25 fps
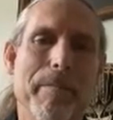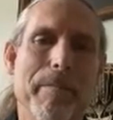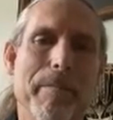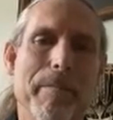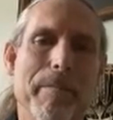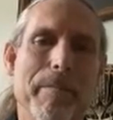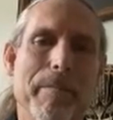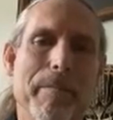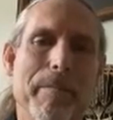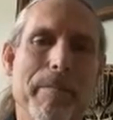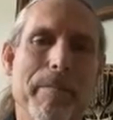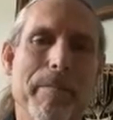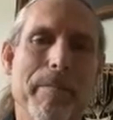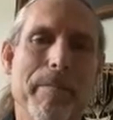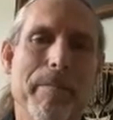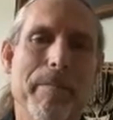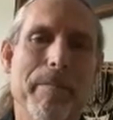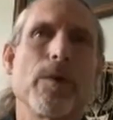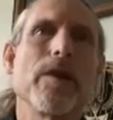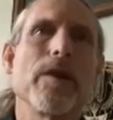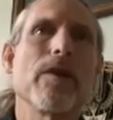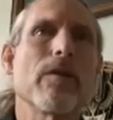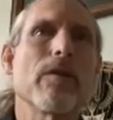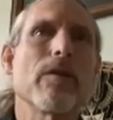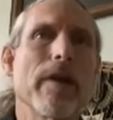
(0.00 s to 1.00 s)
So we don't
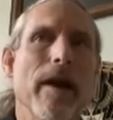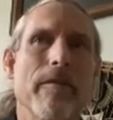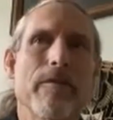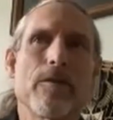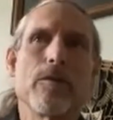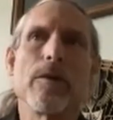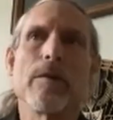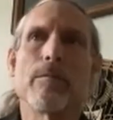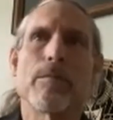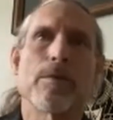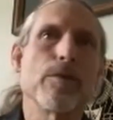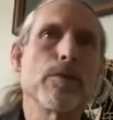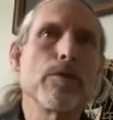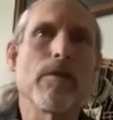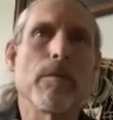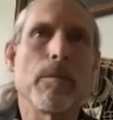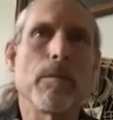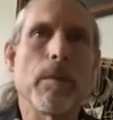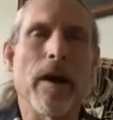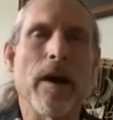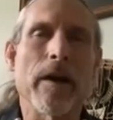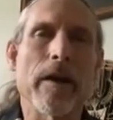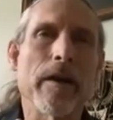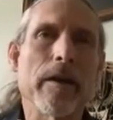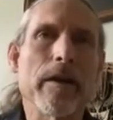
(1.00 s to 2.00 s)
have to improve upon it.
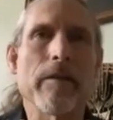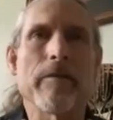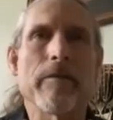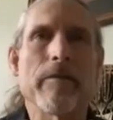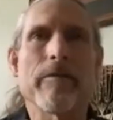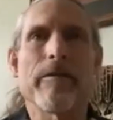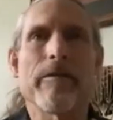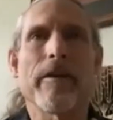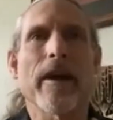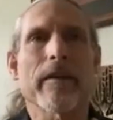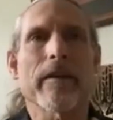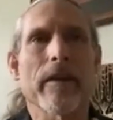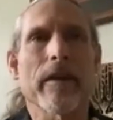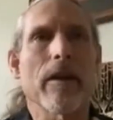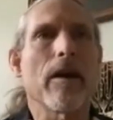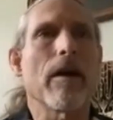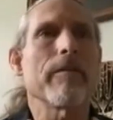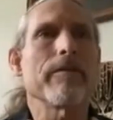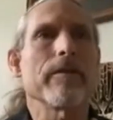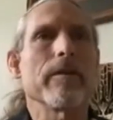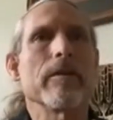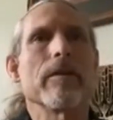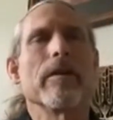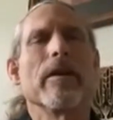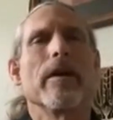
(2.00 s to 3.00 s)
In fact, it often
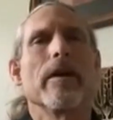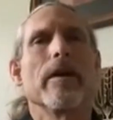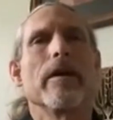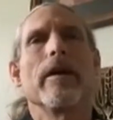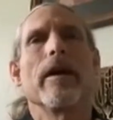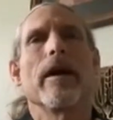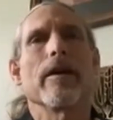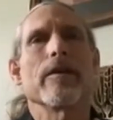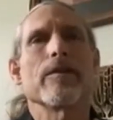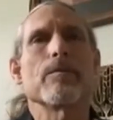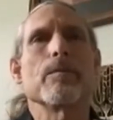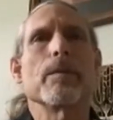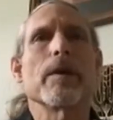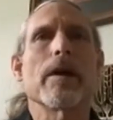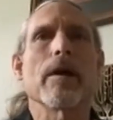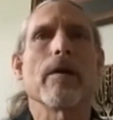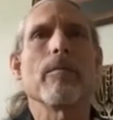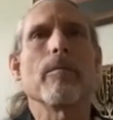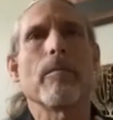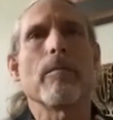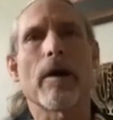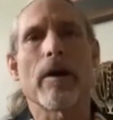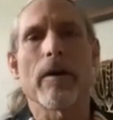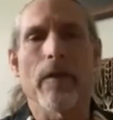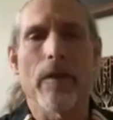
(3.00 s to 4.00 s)
has become
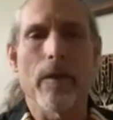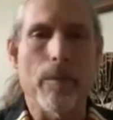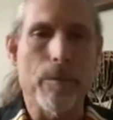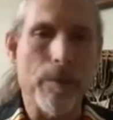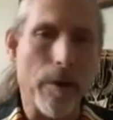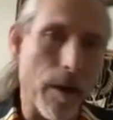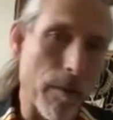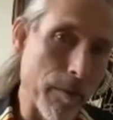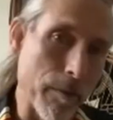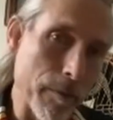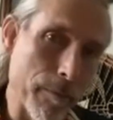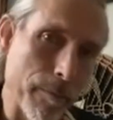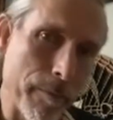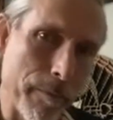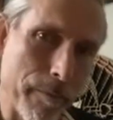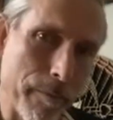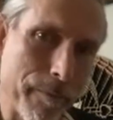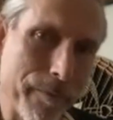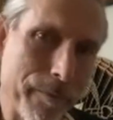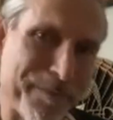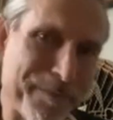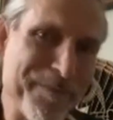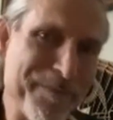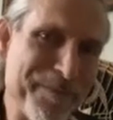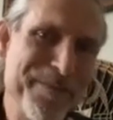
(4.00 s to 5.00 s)
part of the problem
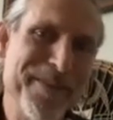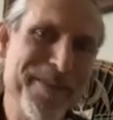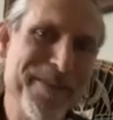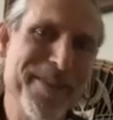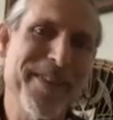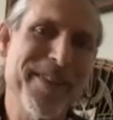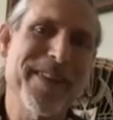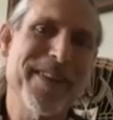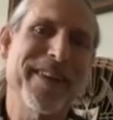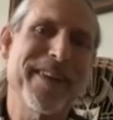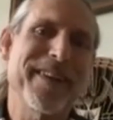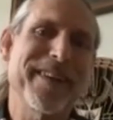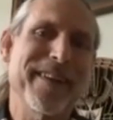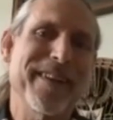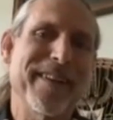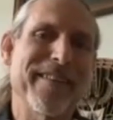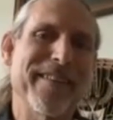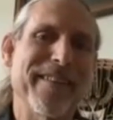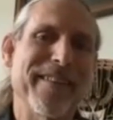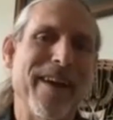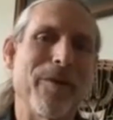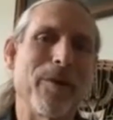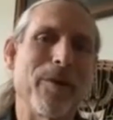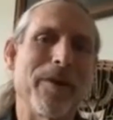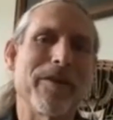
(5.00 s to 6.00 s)

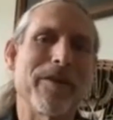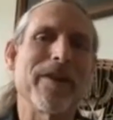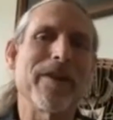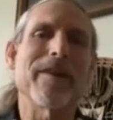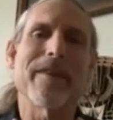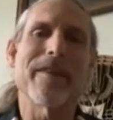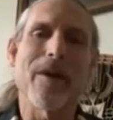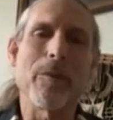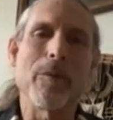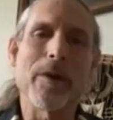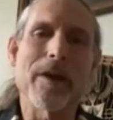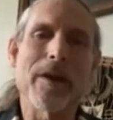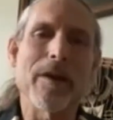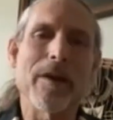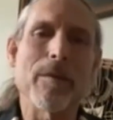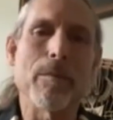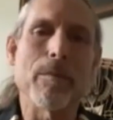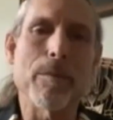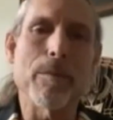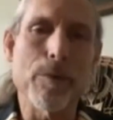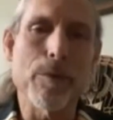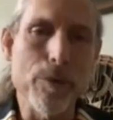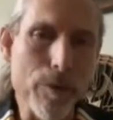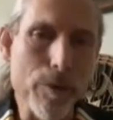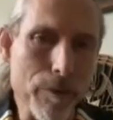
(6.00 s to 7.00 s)
that we think that we can
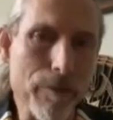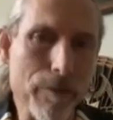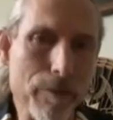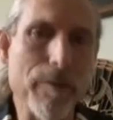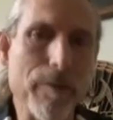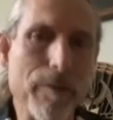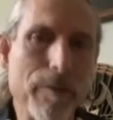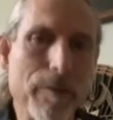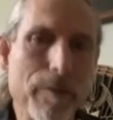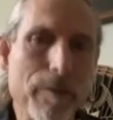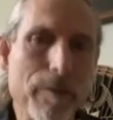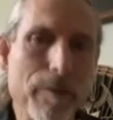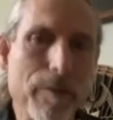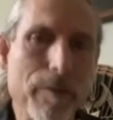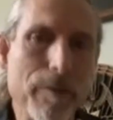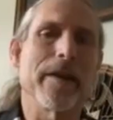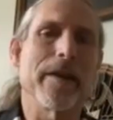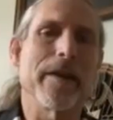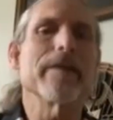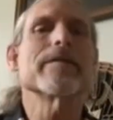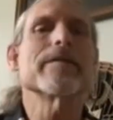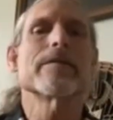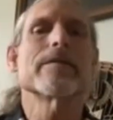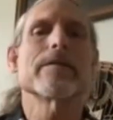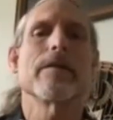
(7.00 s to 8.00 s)
improve upon
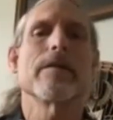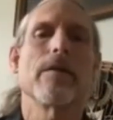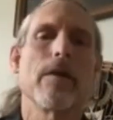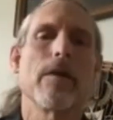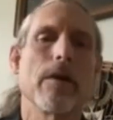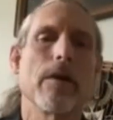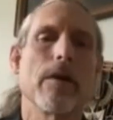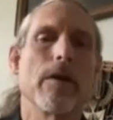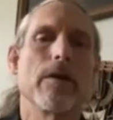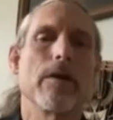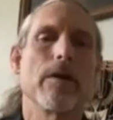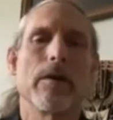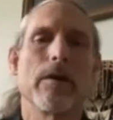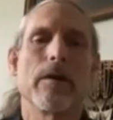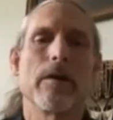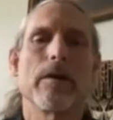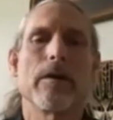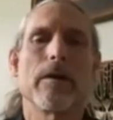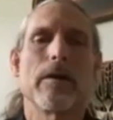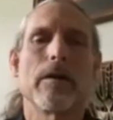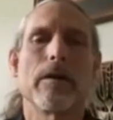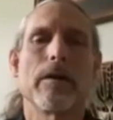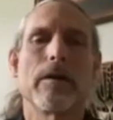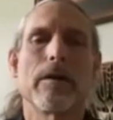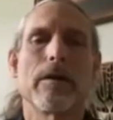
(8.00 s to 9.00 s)
things,
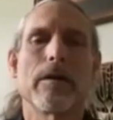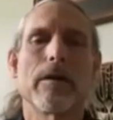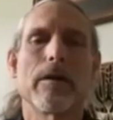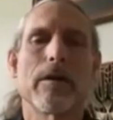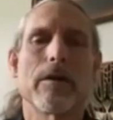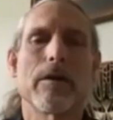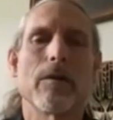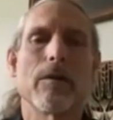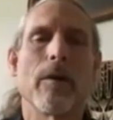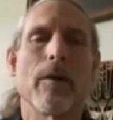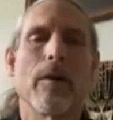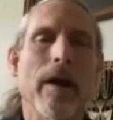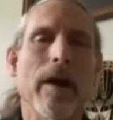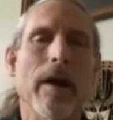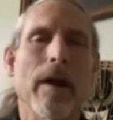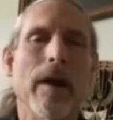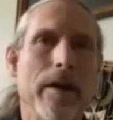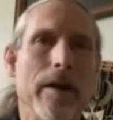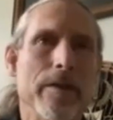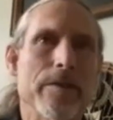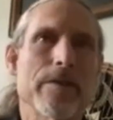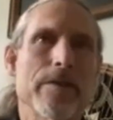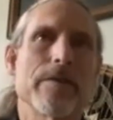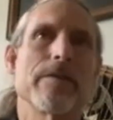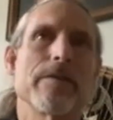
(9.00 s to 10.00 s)

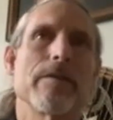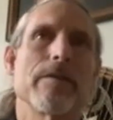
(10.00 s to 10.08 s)
whereas